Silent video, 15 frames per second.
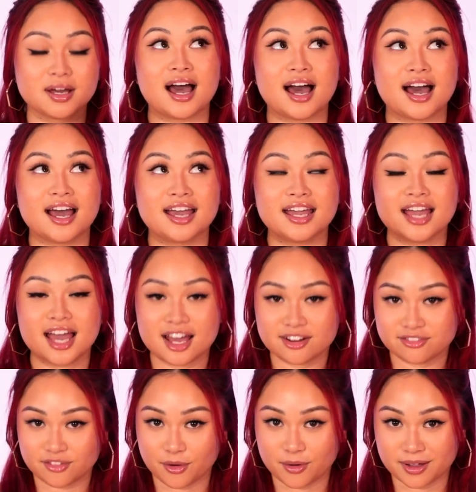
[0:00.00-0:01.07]
I
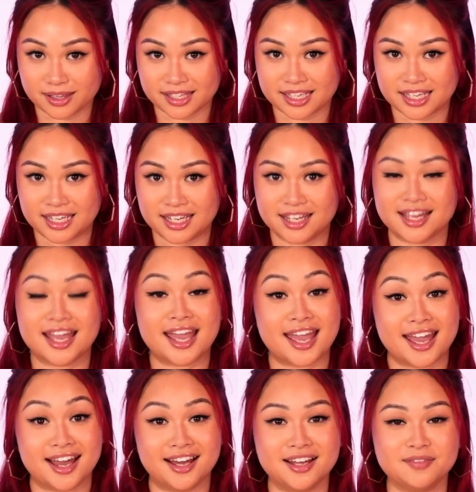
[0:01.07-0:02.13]
have oily
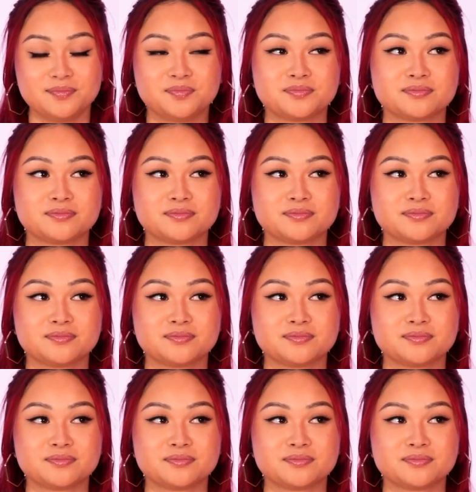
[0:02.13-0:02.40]
hair.